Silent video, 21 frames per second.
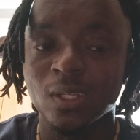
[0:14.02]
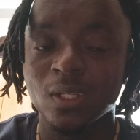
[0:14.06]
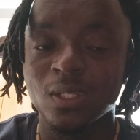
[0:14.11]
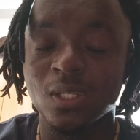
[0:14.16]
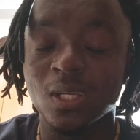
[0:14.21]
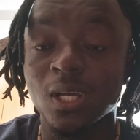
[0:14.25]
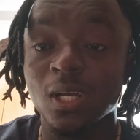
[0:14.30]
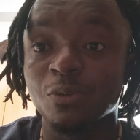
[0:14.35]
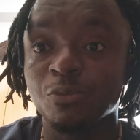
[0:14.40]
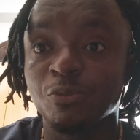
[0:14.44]

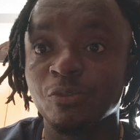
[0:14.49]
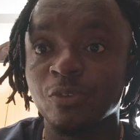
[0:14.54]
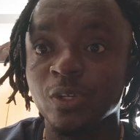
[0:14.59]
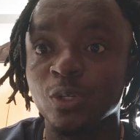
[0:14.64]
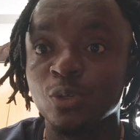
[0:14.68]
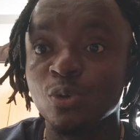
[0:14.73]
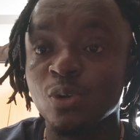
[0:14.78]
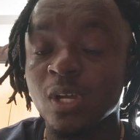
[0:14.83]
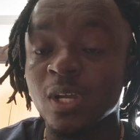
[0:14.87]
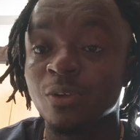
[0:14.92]
They have
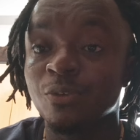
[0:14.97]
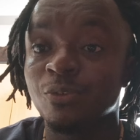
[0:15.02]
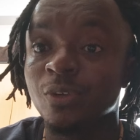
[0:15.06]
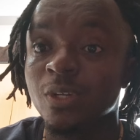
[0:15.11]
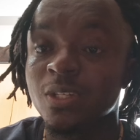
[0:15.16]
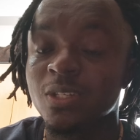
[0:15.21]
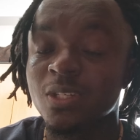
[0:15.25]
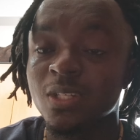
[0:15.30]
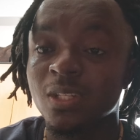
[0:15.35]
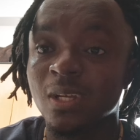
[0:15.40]
figured
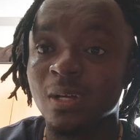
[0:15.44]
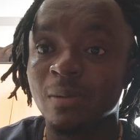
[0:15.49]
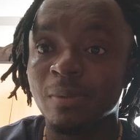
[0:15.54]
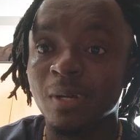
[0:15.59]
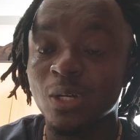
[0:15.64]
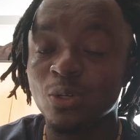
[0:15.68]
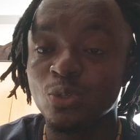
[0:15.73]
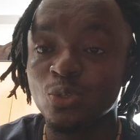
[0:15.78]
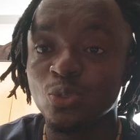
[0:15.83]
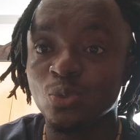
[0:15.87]
everything
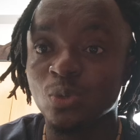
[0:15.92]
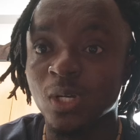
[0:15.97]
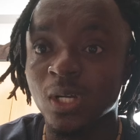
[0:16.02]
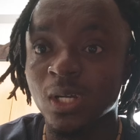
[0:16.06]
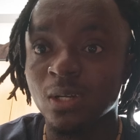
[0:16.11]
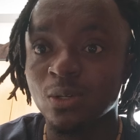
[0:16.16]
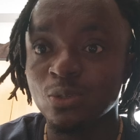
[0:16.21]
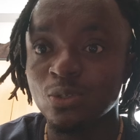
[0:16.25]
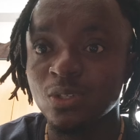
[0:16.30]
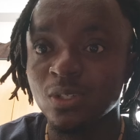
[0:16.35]
about you
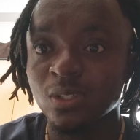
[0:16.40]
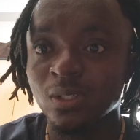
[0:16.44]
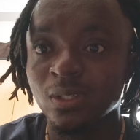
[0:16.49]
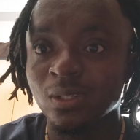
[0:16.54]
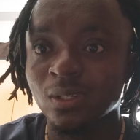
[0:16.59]
out,